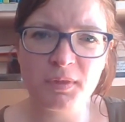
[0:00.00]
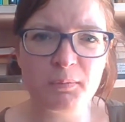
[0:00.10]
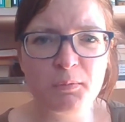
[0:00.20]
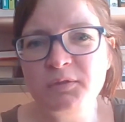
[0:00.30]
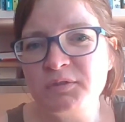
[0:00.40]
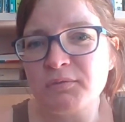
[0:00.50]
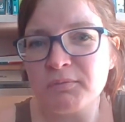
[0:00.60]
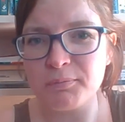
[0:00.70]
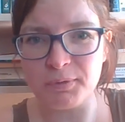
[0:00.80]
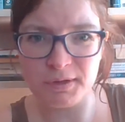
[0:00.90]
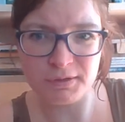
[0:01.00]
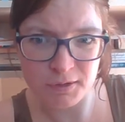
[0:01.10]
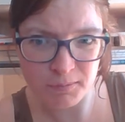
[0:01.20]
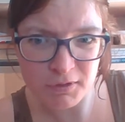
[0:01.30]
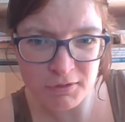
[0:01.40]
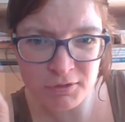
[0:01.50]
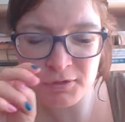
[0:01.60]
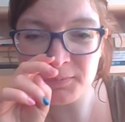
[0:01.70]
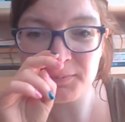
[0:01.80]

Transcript: the most basic bit.